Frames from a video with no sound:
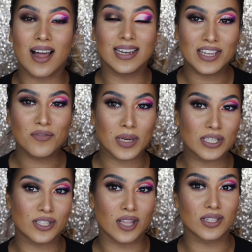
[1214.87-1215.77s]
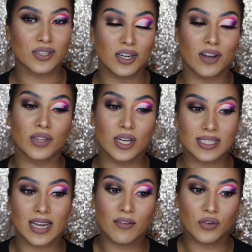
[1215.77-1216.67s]
I'll leave pictures on the screen of the
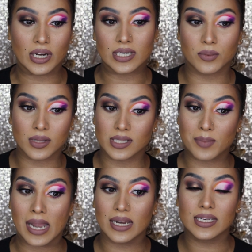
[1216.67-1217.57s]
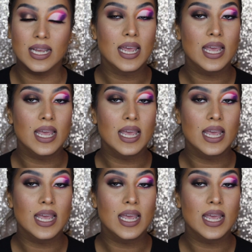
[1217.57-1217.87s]
looks that I've created with this palette.